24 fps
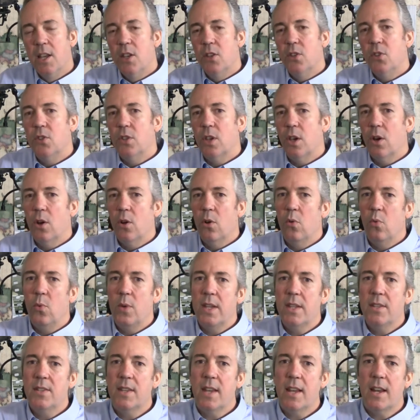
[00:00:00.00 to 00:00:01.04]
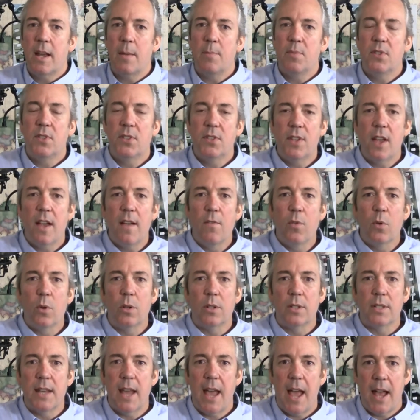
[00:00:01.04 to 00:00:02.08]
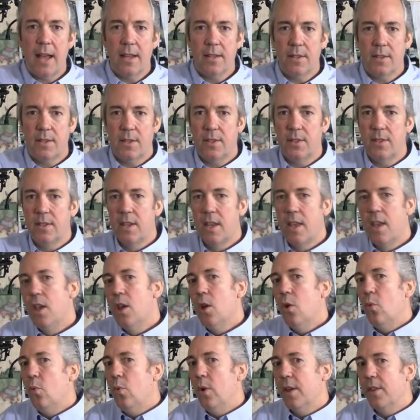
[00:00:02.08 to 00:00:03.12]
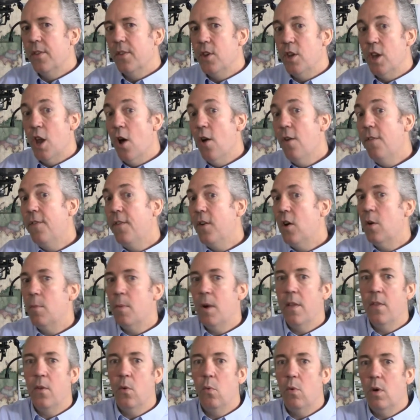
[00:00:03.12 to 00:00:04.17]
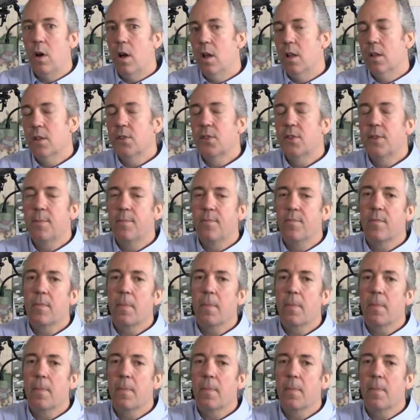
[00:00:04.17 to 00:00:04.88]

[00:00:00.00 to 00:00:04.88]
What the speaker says: So we set up several tests with no foam on the walls.